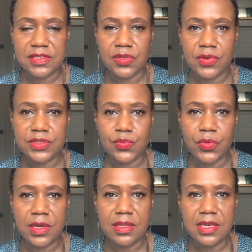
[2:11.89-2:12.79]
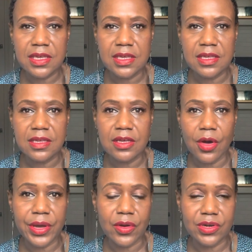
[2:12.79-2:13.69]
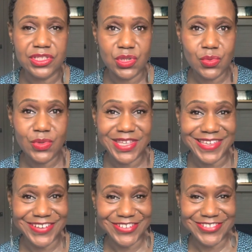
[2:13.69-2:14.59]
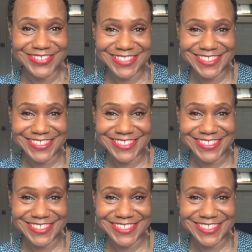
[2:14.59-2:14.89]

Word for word: so it's really going on 2 years.